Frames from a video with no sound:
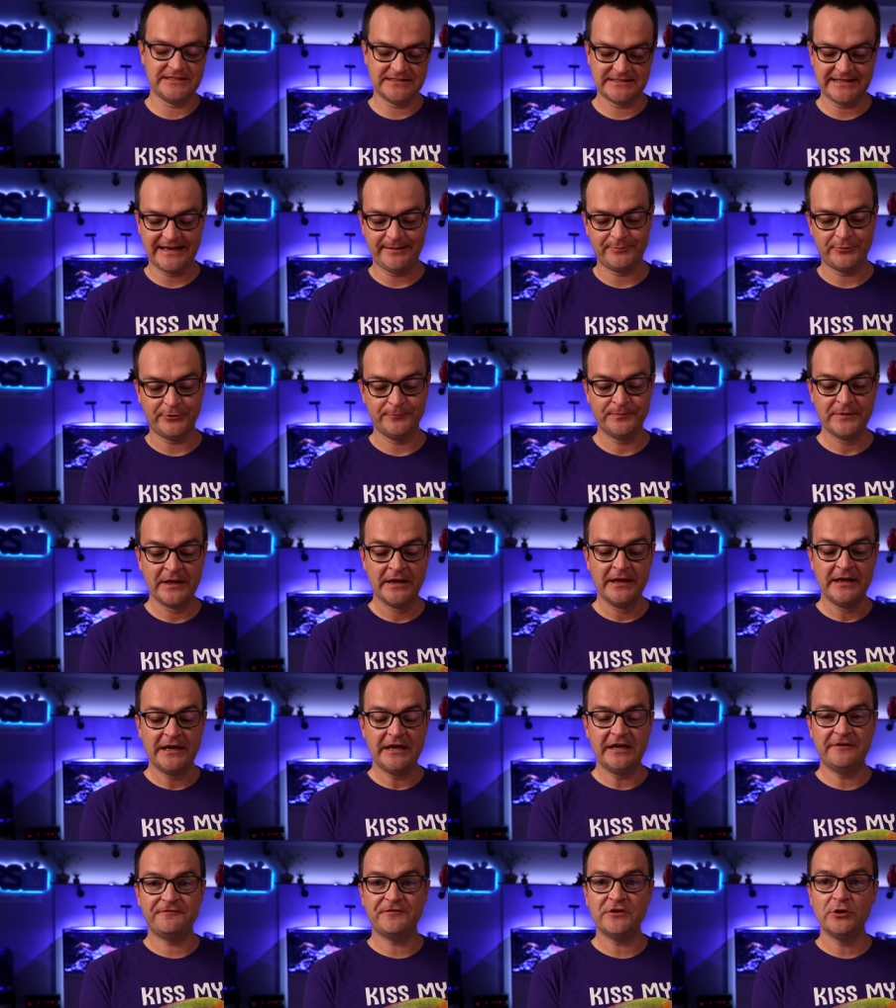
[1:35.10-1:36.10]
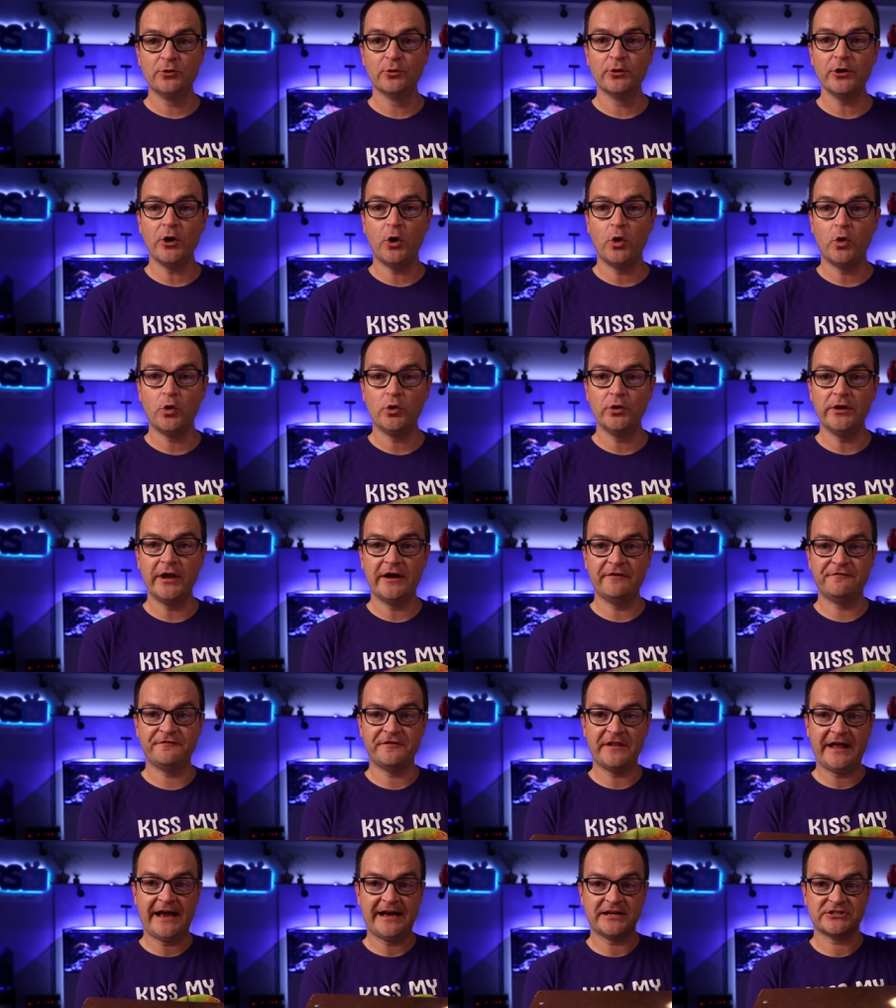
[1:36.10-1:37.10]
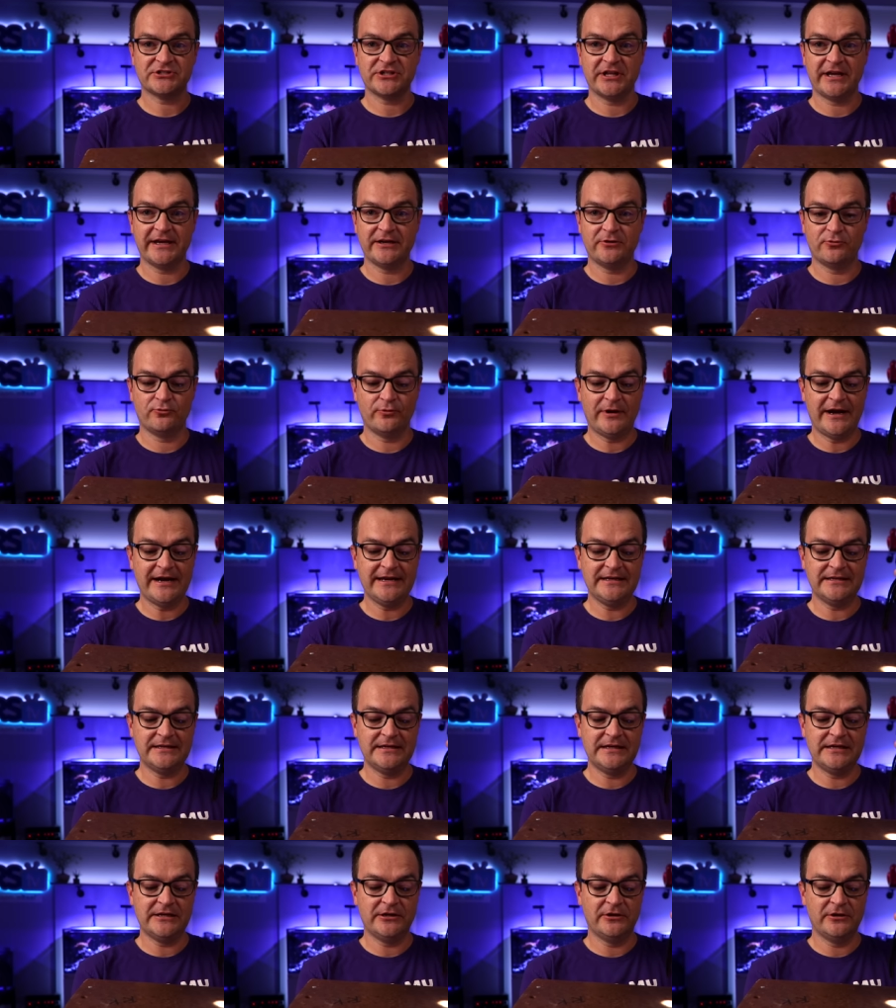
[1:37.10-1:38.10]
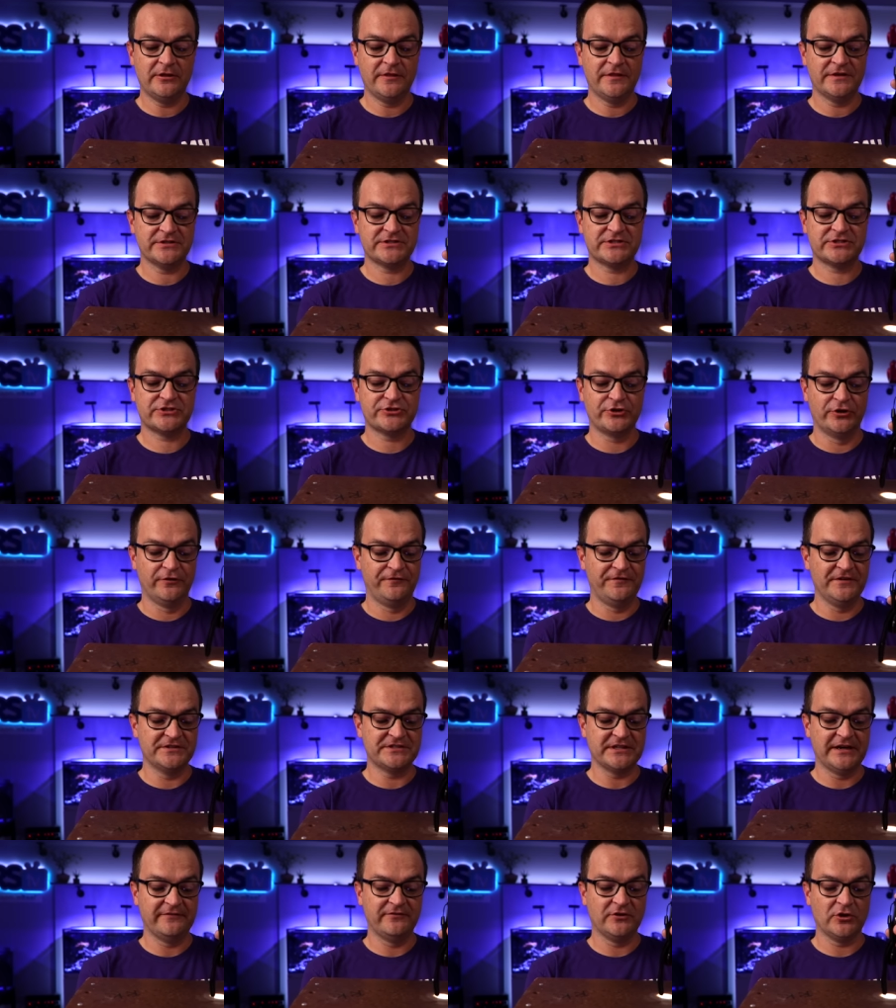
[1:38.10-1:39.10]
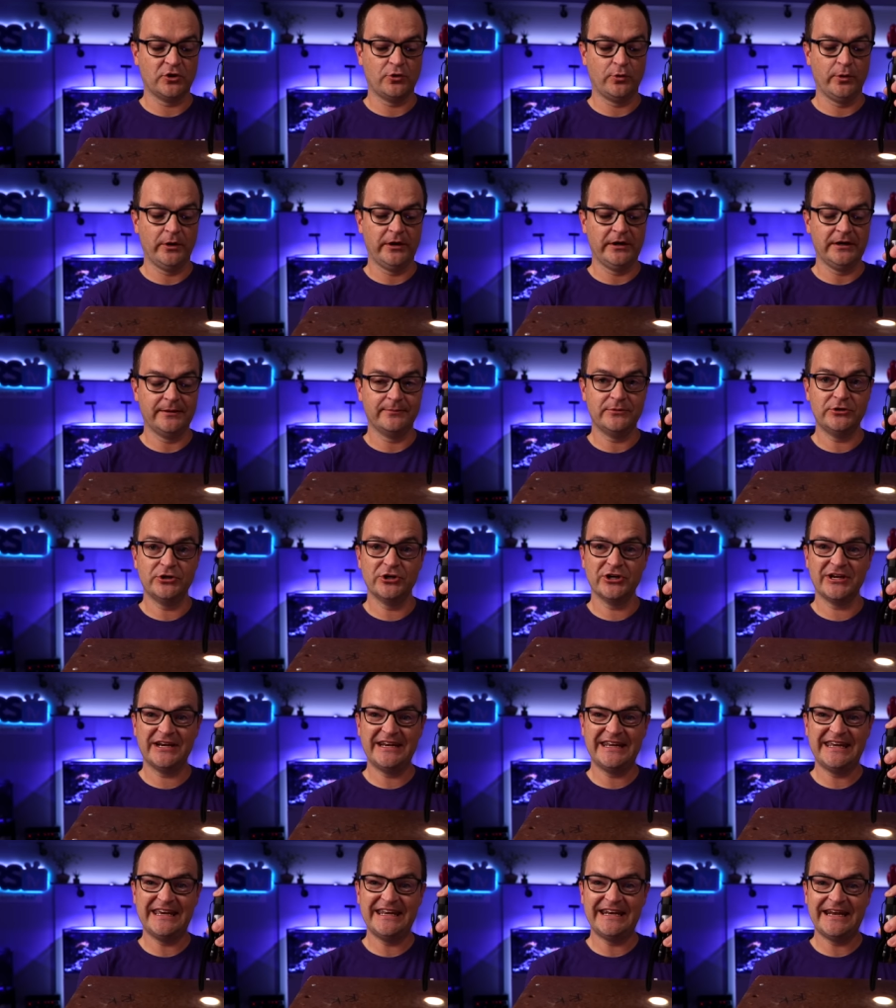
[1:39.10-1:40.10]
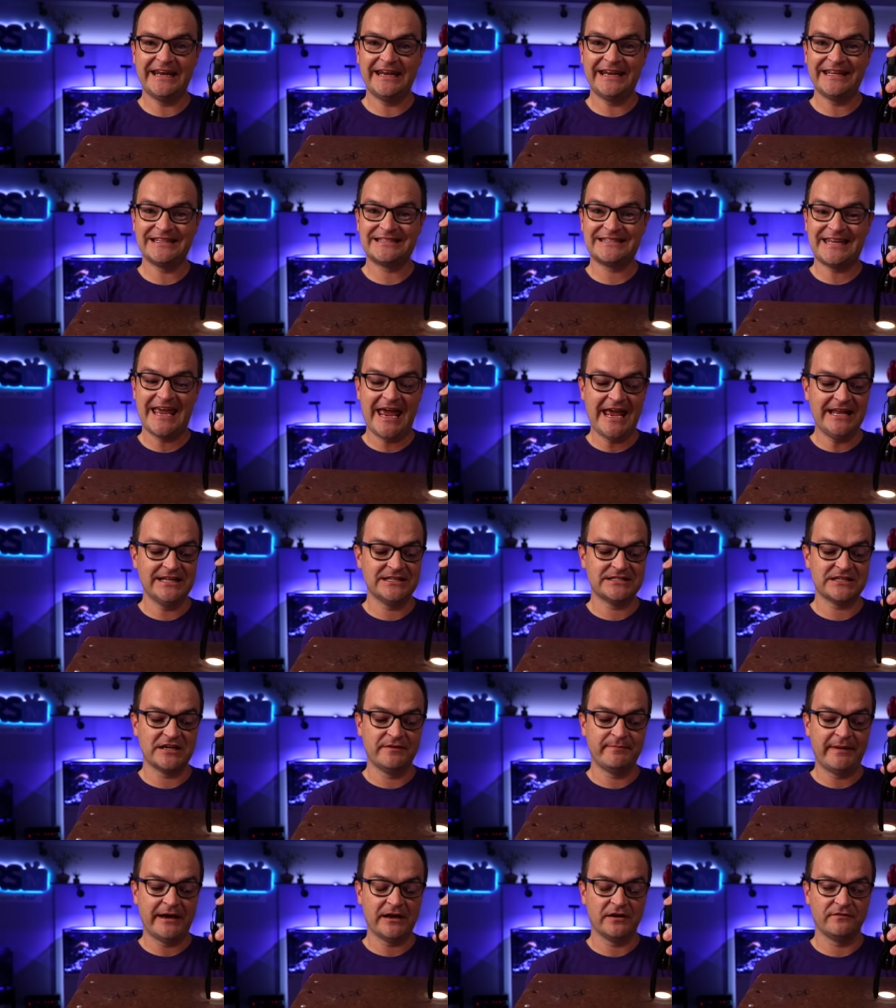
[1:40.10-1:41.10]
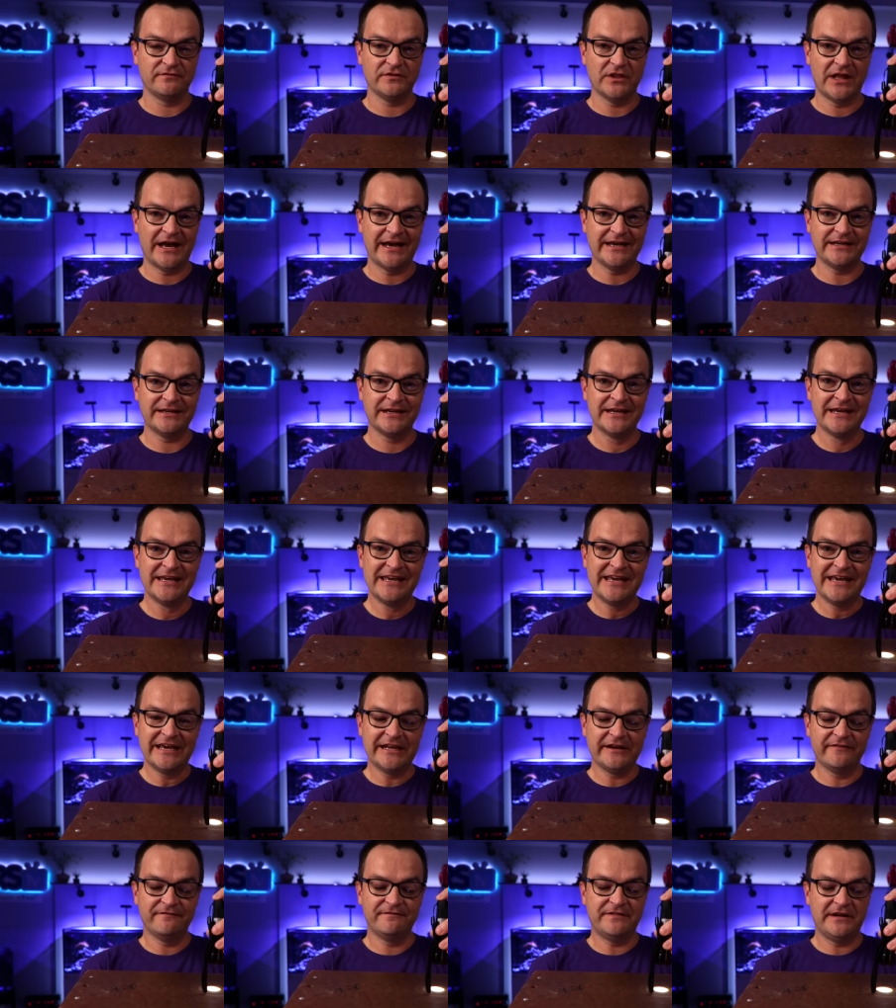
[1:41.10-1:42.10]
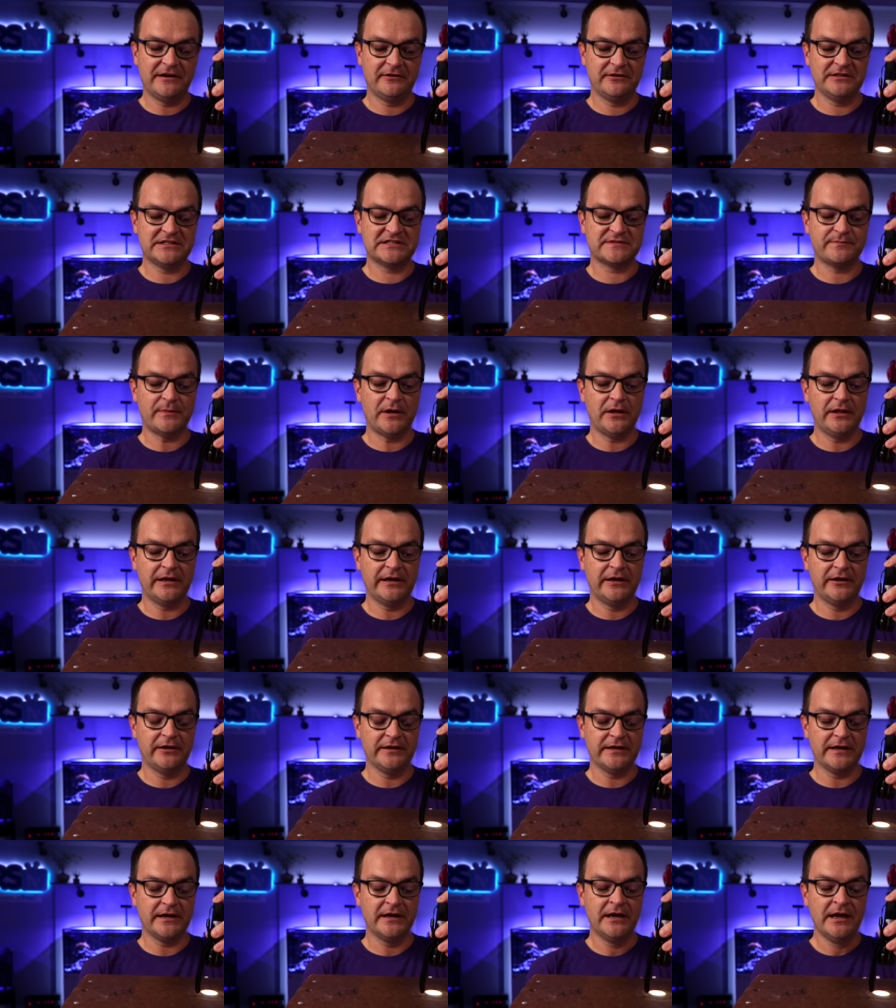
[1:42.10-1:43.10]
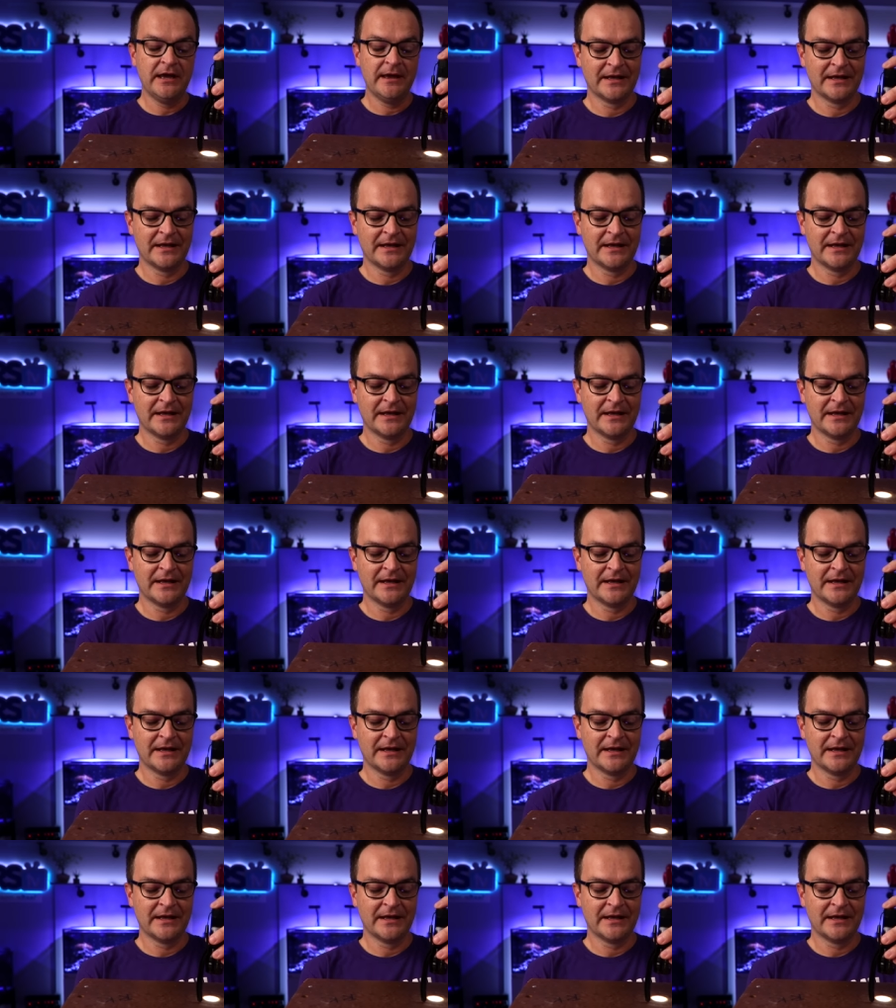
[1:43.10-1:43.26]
an example. If you were to hold a flashlight right near the surface of an aquarium, you're going to get an intense amount of light in a very small area.